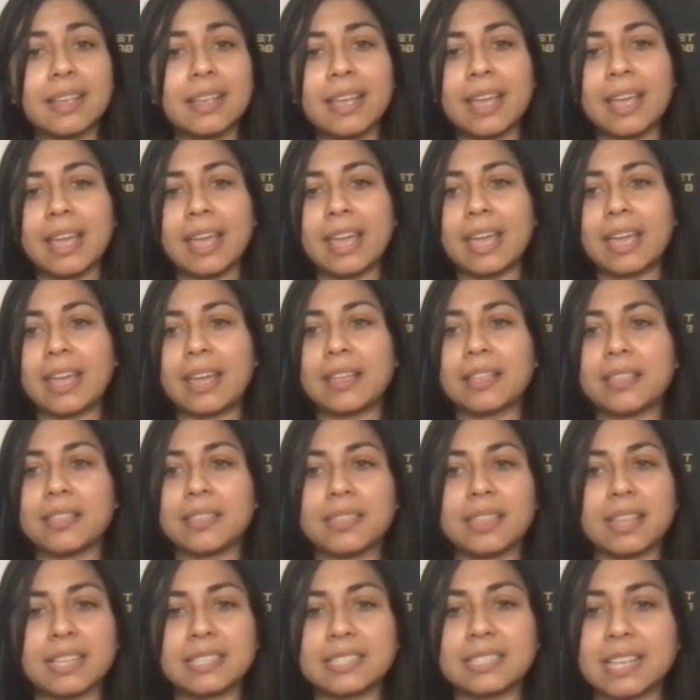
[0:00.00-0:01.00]
and
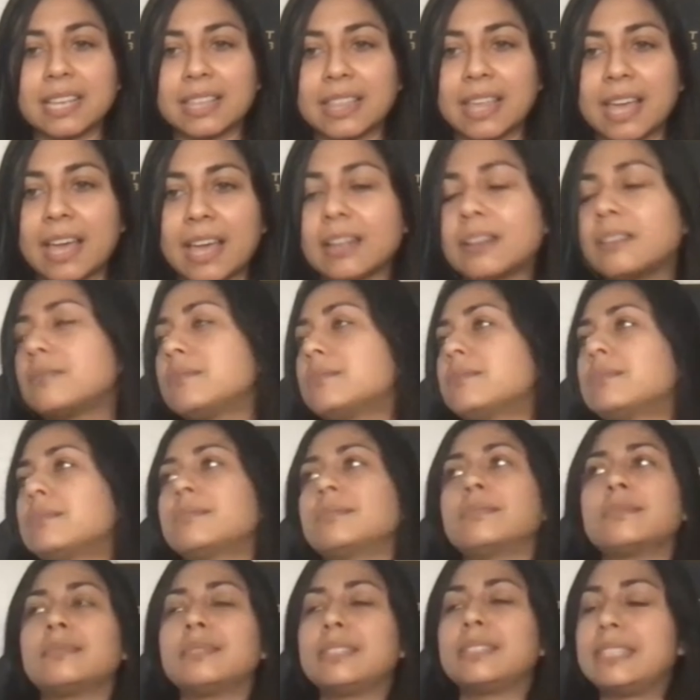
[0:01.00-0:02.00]
things like that.
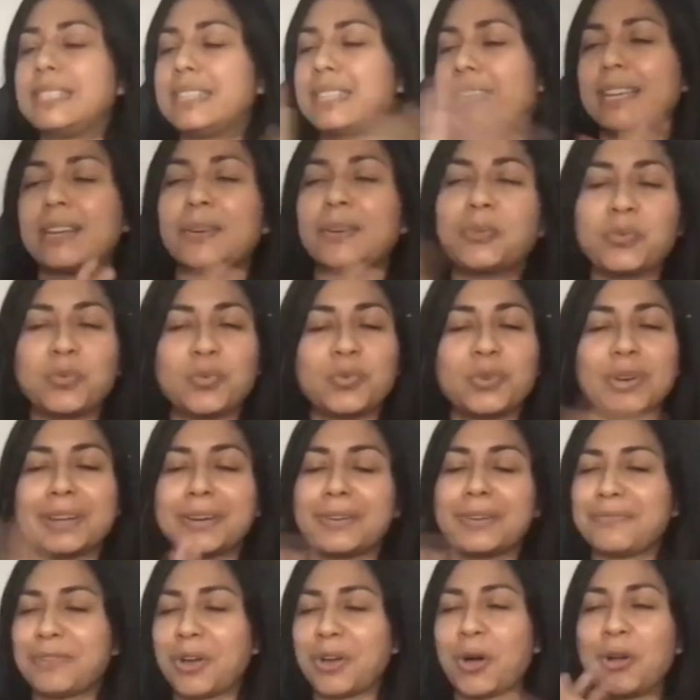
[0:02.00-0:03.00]
get rid
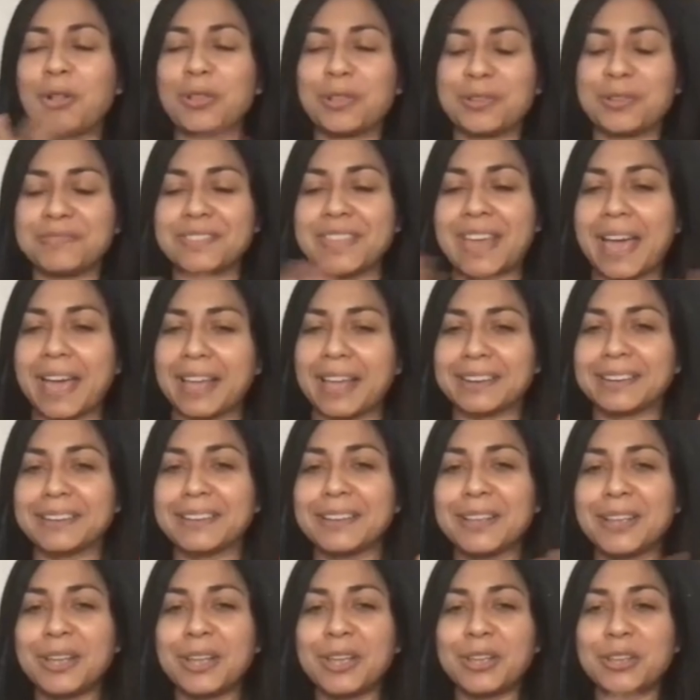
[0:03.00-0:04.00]
of all of that.
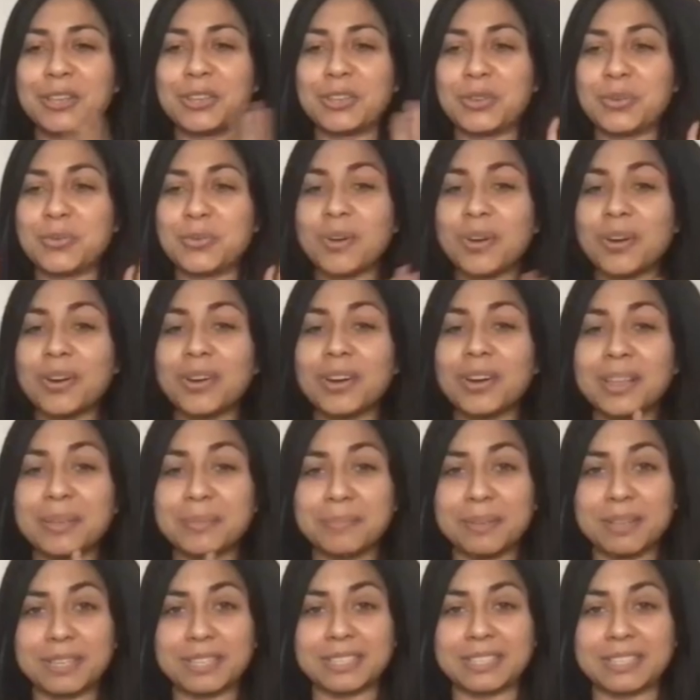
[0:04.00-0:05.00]
You are a
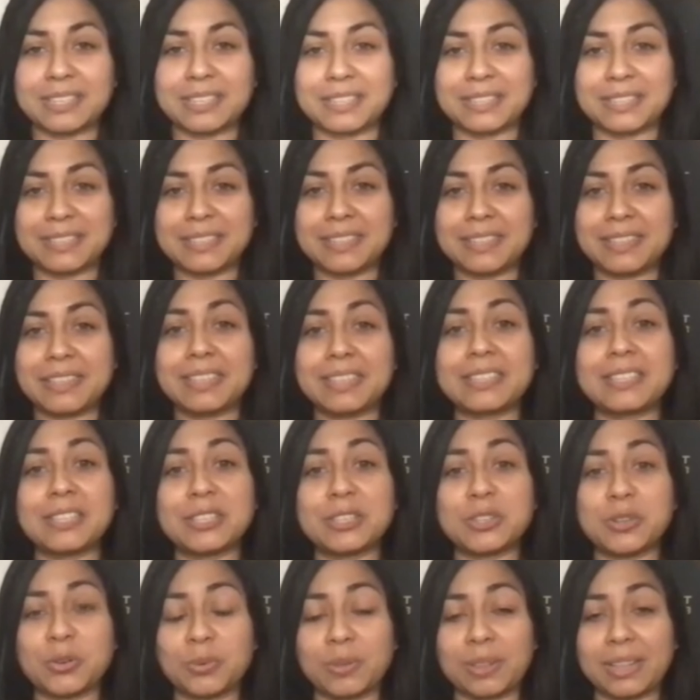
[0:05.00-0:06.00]
business. This is
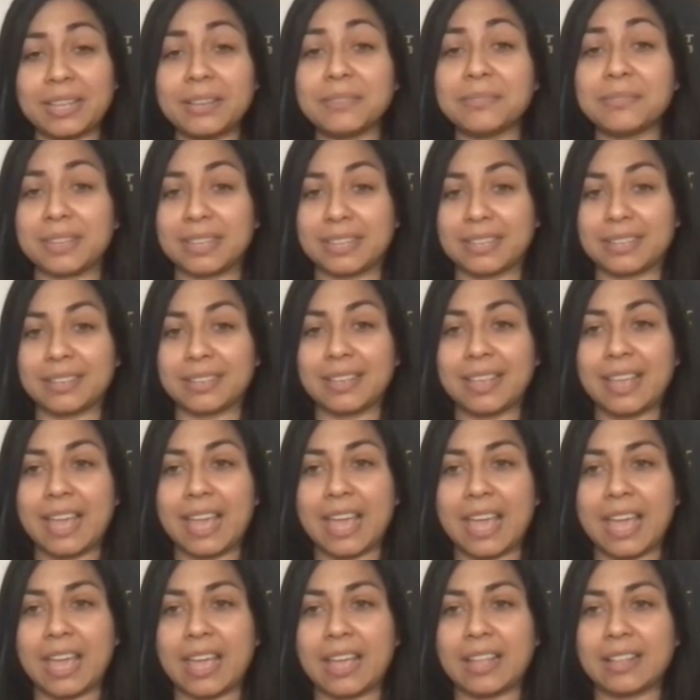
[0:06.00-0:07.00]
your living.
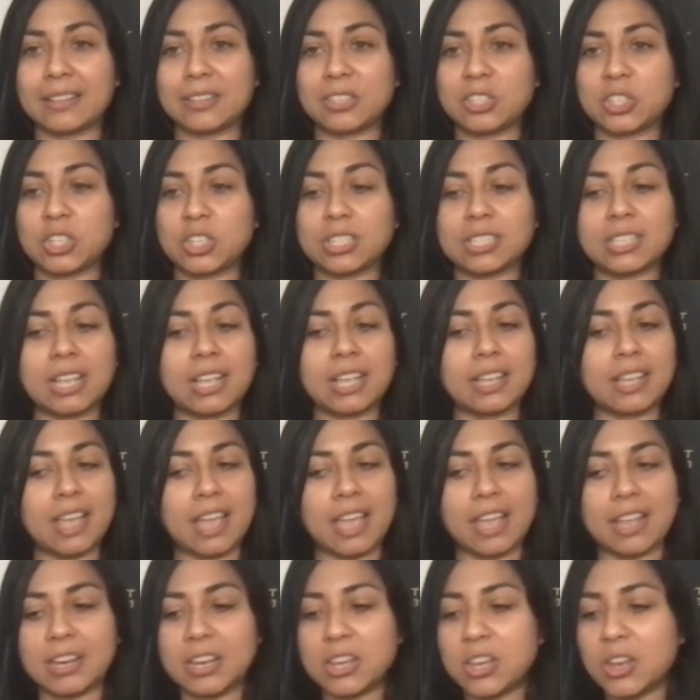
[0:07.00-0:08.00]
And just like
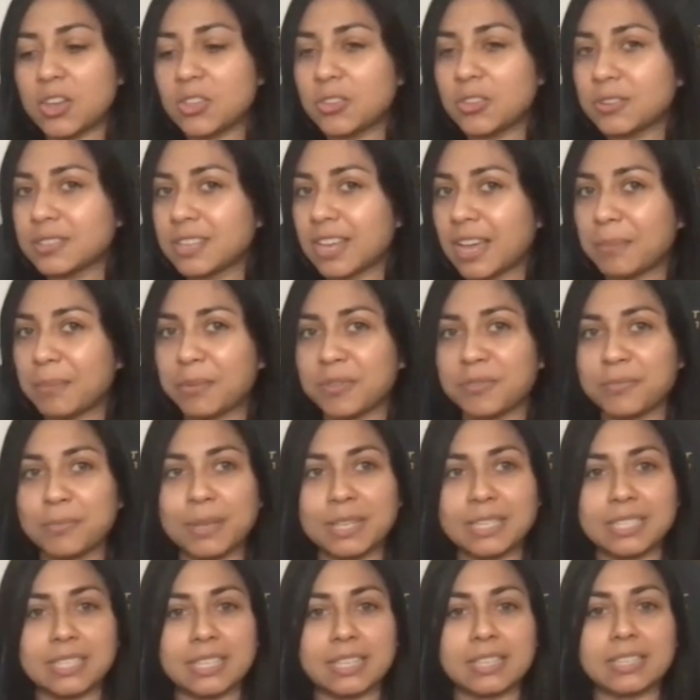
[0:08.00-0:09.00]
any other type of
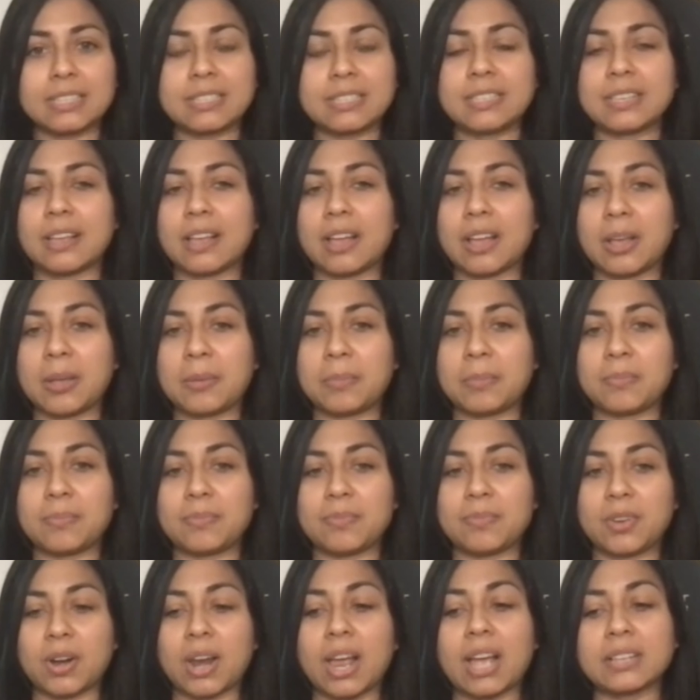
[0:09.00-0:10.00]
business,
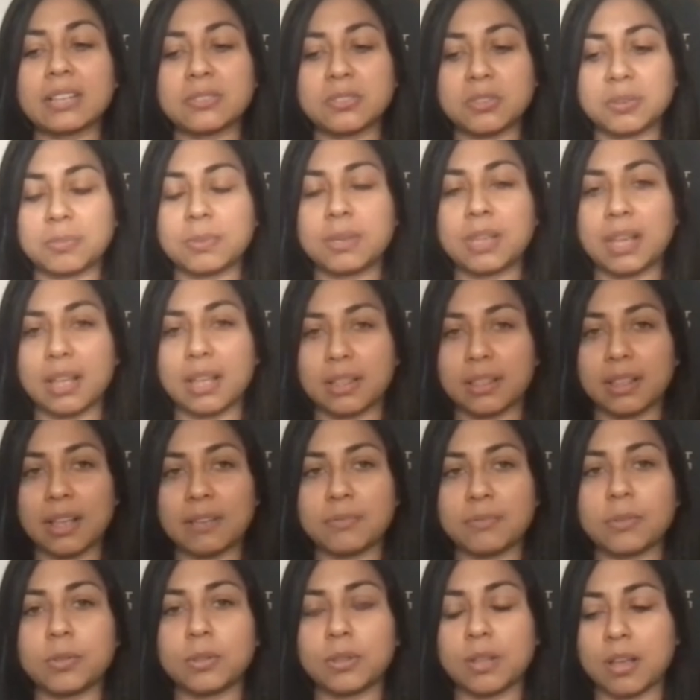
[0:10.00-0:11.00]
there has to be a
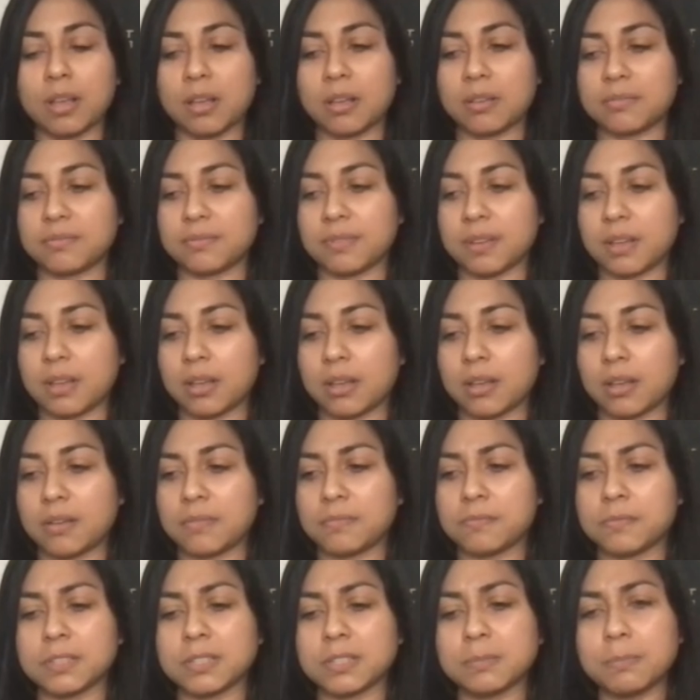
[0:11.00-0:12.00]
level of
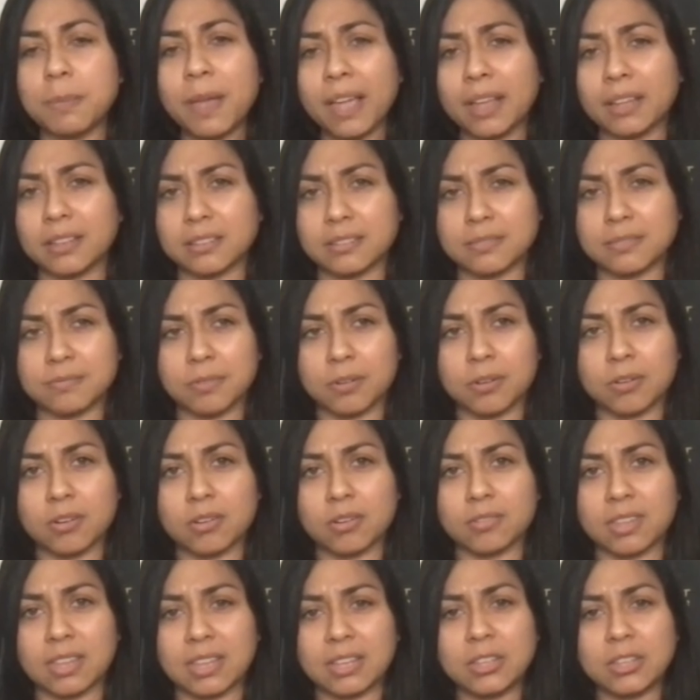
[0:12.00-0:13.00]
respect for
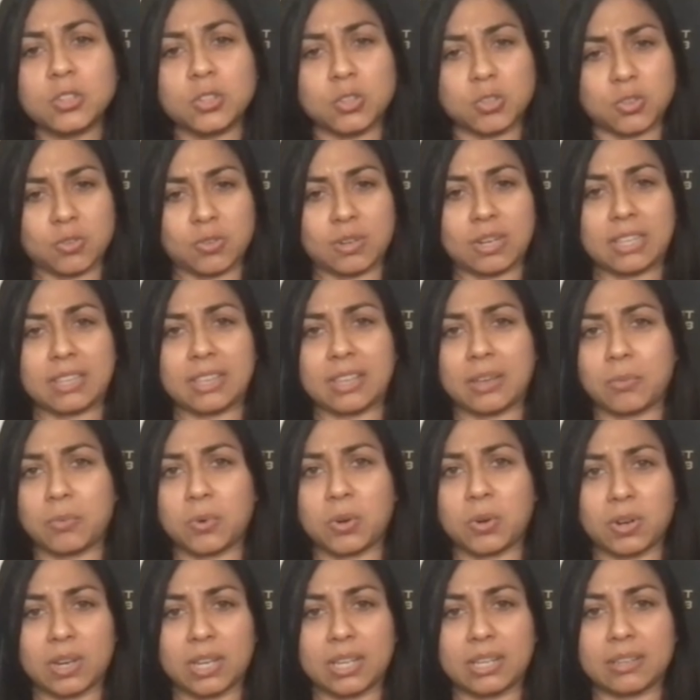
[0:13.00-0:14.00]
the industry that
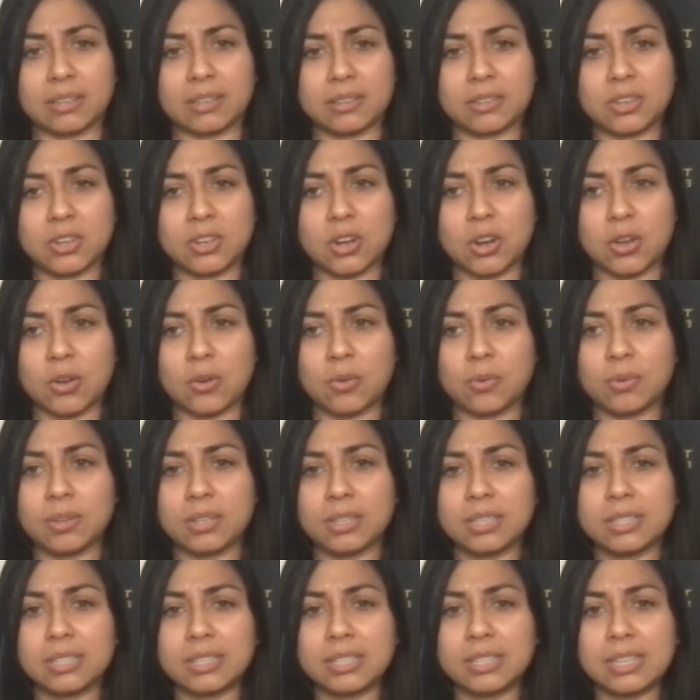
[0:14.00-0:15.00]
we're in, you know?
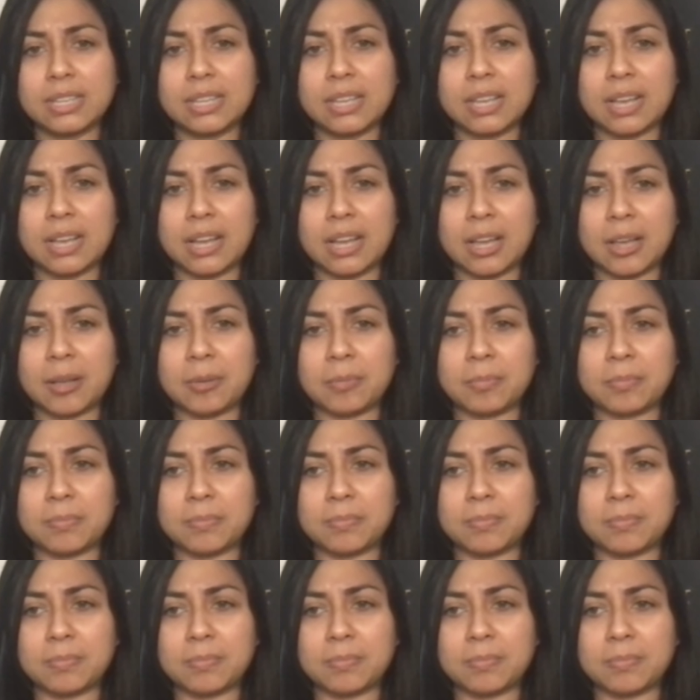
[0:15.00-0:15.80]
Um,